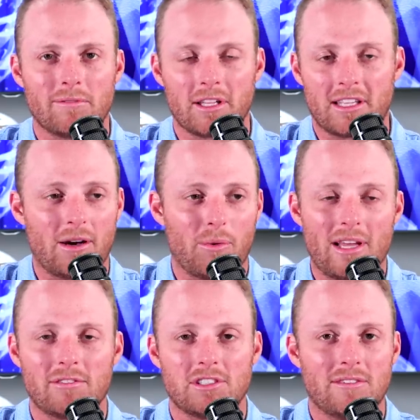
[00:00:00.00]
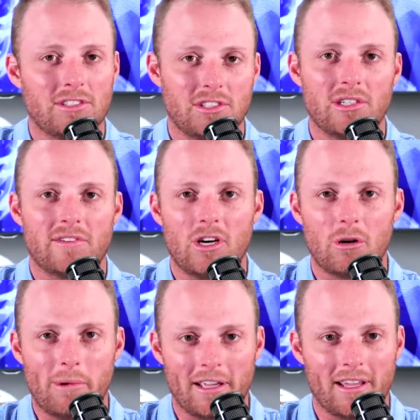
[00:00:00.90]
They're like, yeah, we have receivers you don't even know
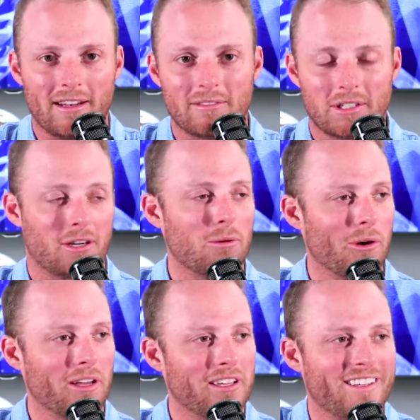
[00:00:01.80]
about yet. They're like, oh boy.